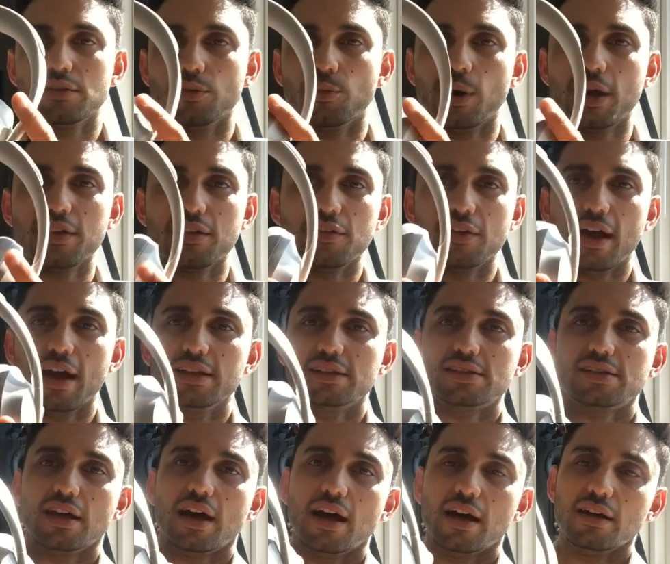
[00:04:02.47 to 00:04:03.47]
way that the
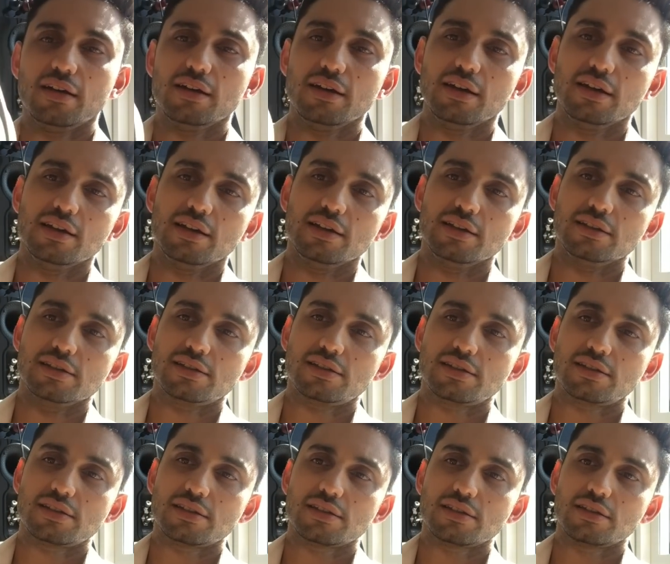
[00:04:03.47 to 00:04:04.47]
headset
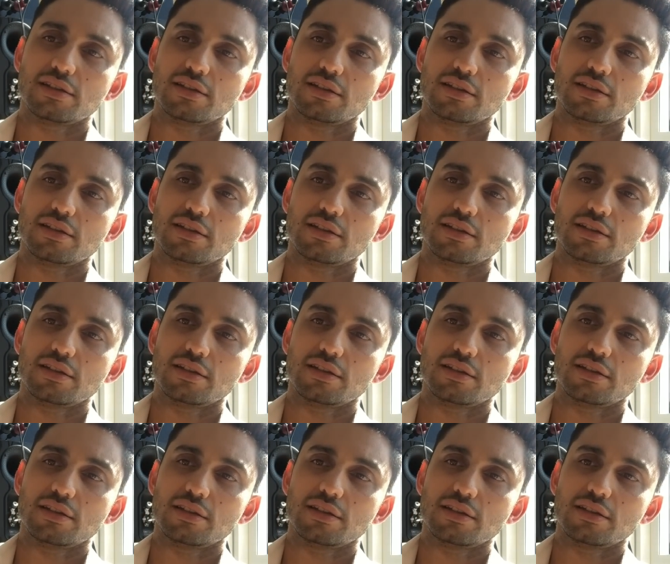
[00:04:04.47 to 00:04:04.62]
is